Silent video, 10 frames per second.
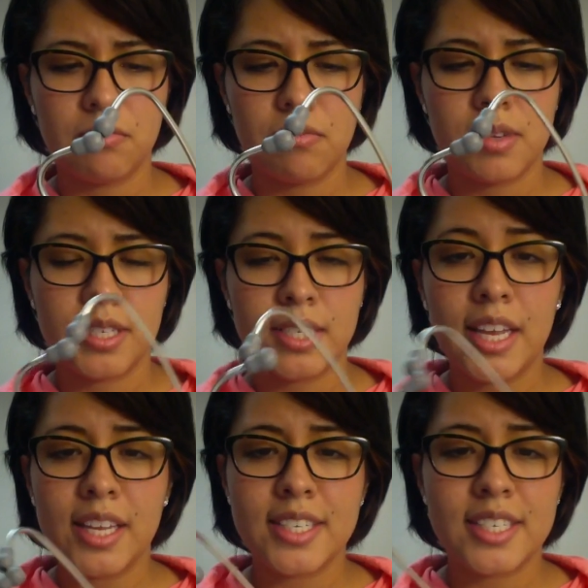
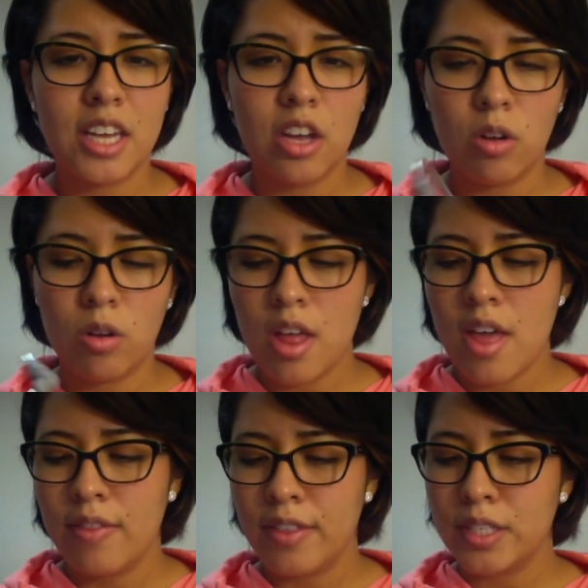stainless steel.
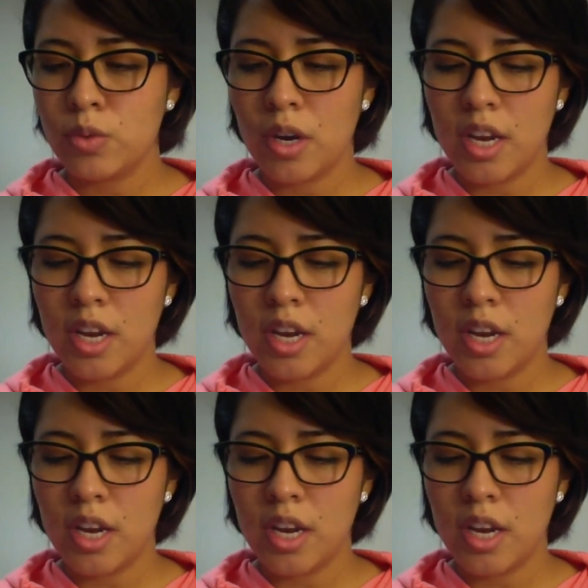This one